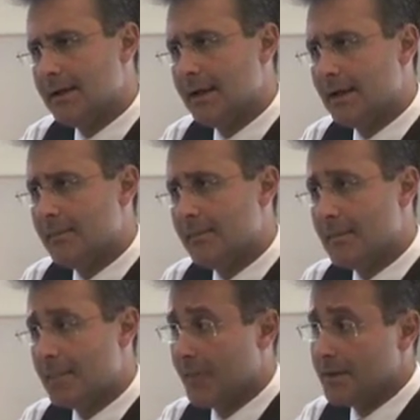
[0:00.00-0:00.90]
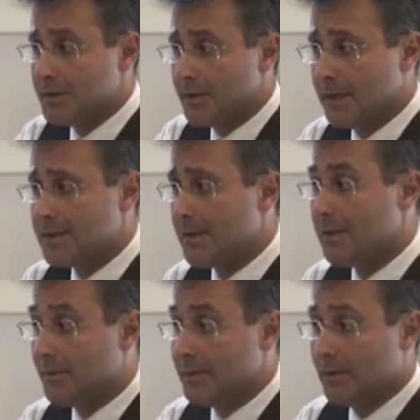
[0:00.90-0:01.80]
Sometimes a
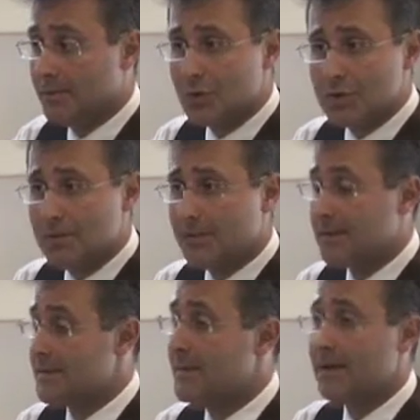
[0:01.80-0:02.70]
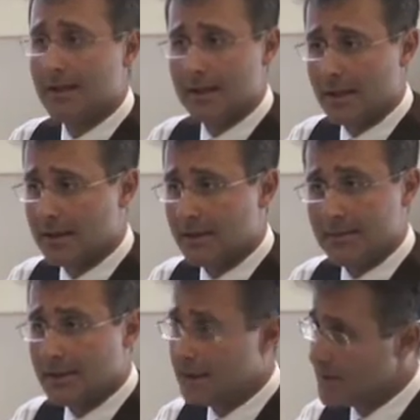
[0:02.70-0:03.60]
little bit of bruising, but it's very unlikely.
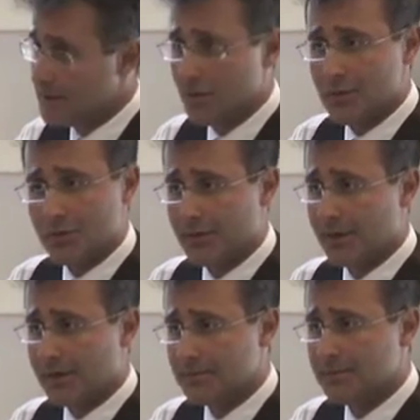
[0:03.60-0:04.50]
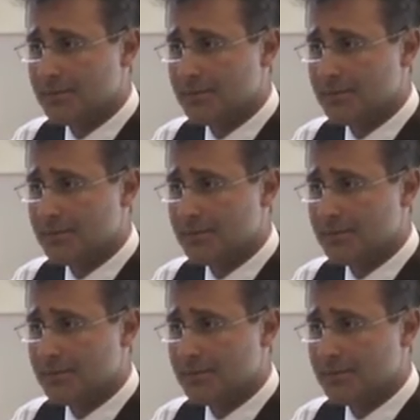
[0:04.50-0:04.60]
I mean, that is the usual thing.